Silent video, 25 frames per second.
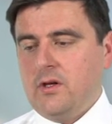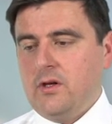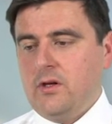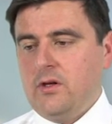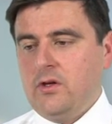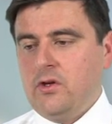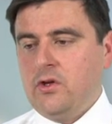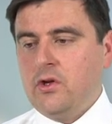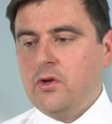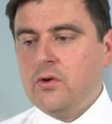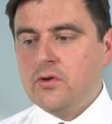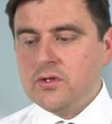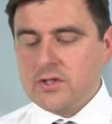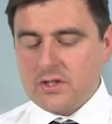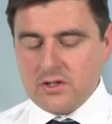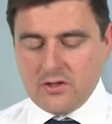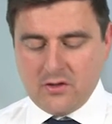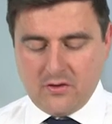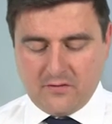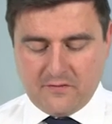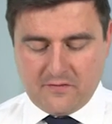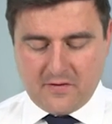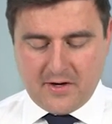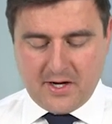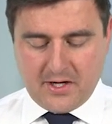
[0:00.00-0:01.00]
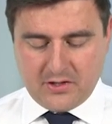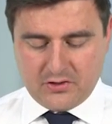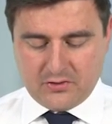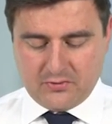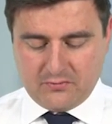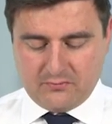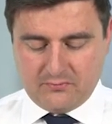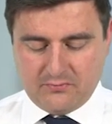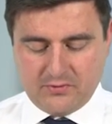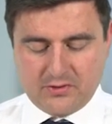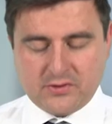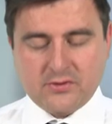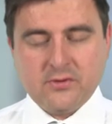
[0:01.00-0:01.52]
using your
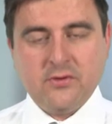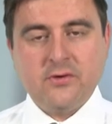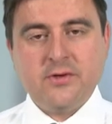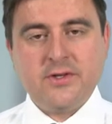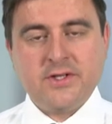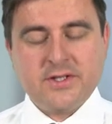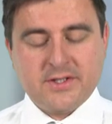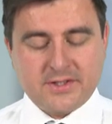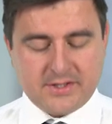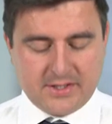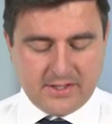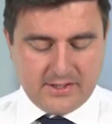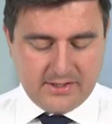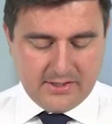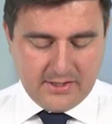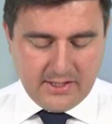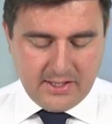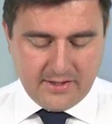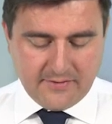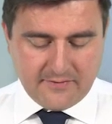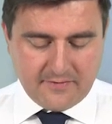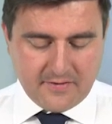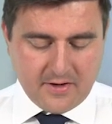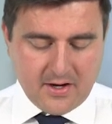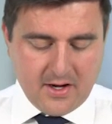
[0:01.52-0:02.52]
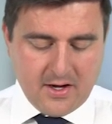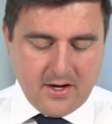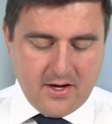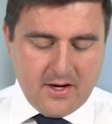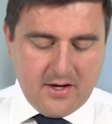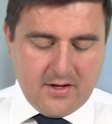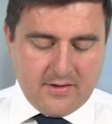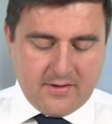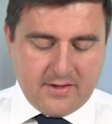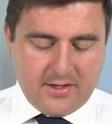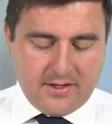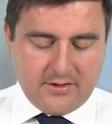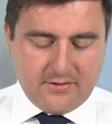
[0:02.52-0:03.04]
financial resources to live.
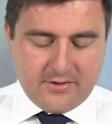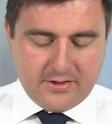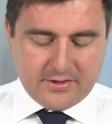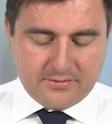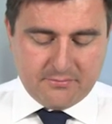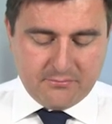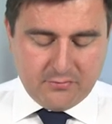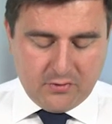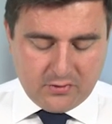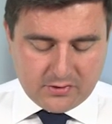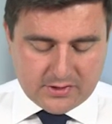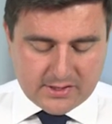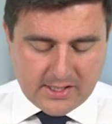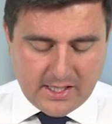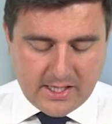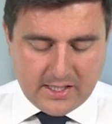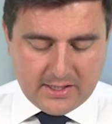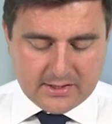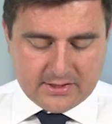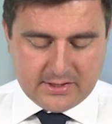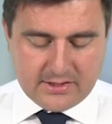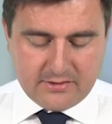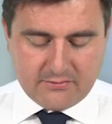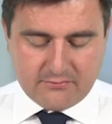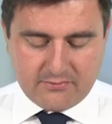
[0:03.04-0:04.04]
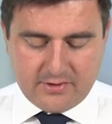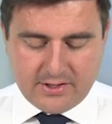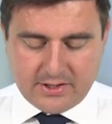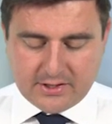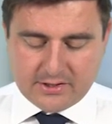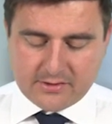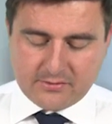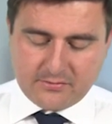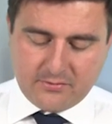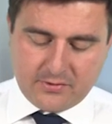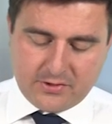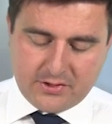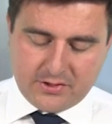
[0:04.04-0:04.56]
There is mortality
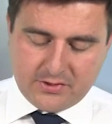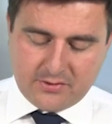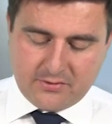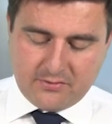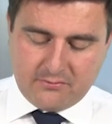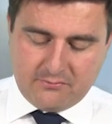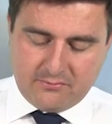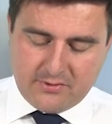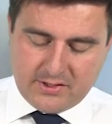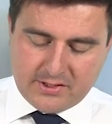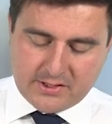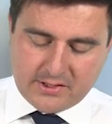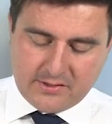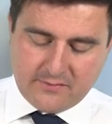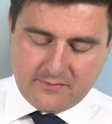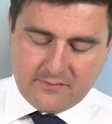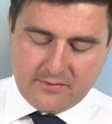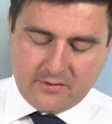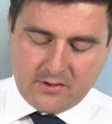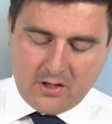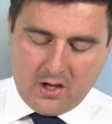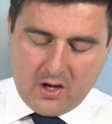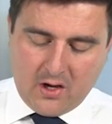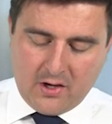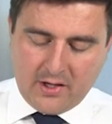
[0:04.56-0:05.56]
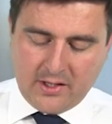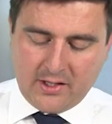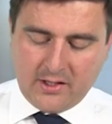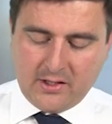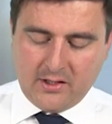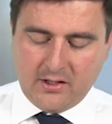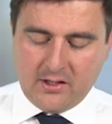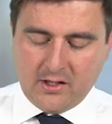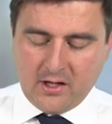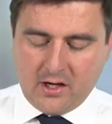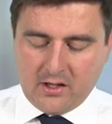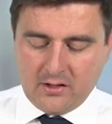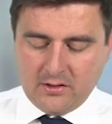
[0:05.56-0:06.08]
risk, which is the risk of
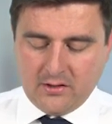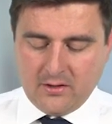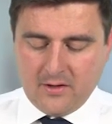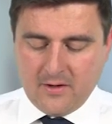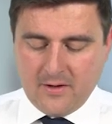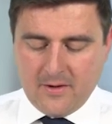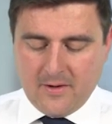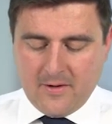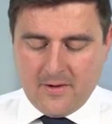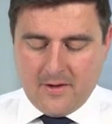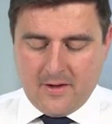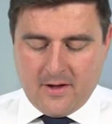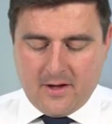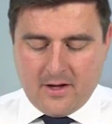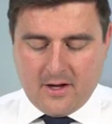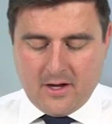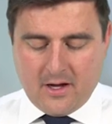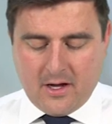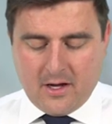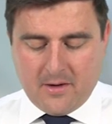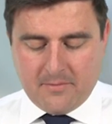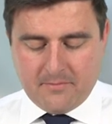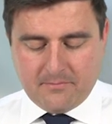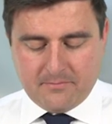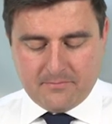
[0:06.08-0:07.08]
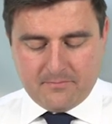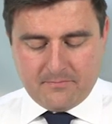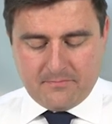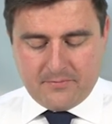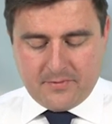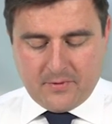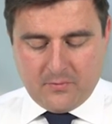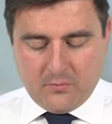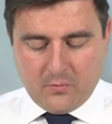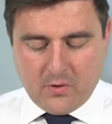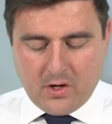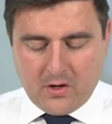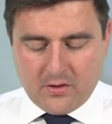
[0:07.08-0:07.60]
dying young,
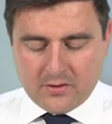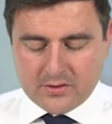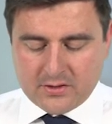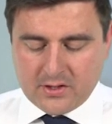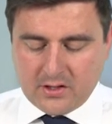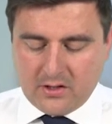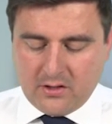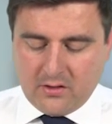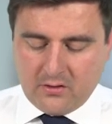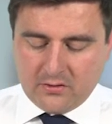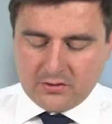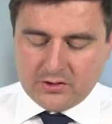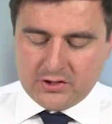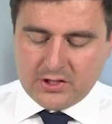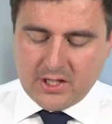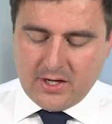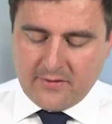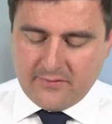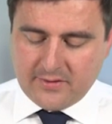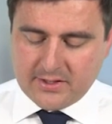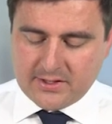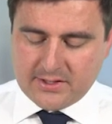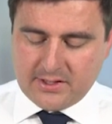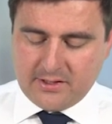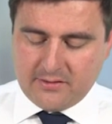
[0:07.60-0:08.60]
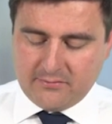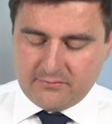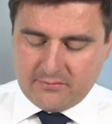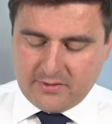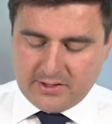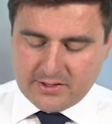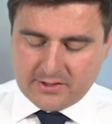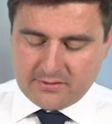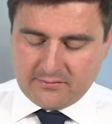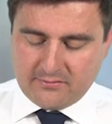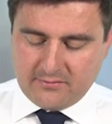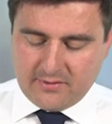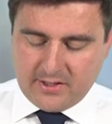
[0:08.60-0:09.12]
whereas a longevity
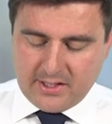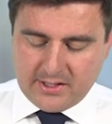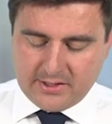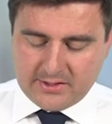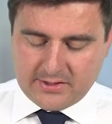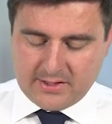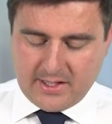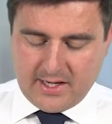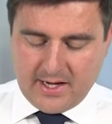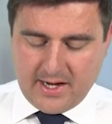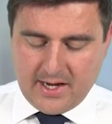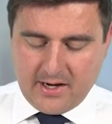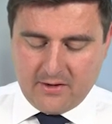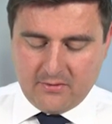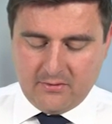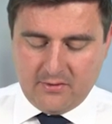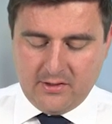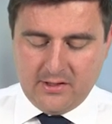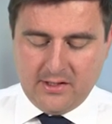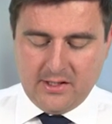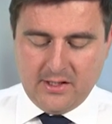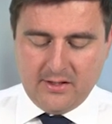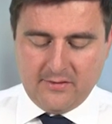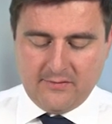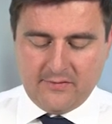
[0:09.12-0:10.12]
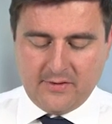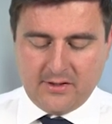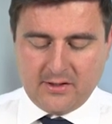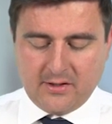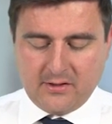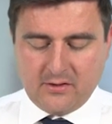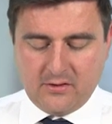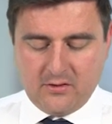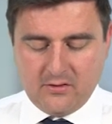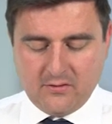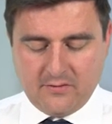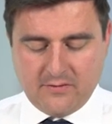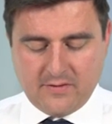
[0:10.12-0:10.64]
risk relates to
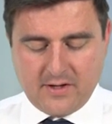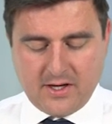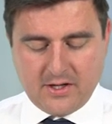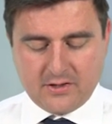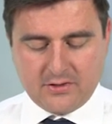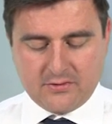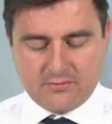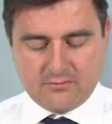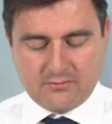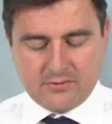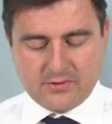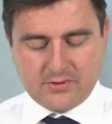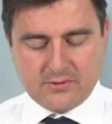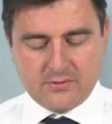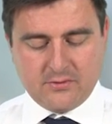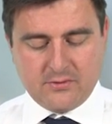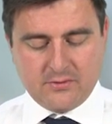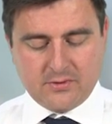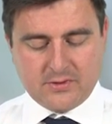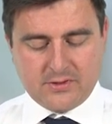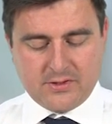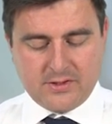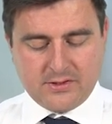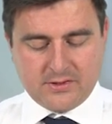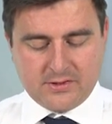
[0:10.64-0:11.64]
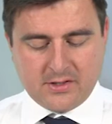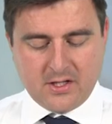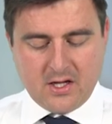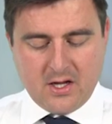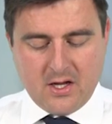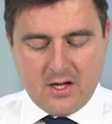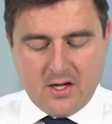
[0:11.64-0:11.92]
outliving your financial resources.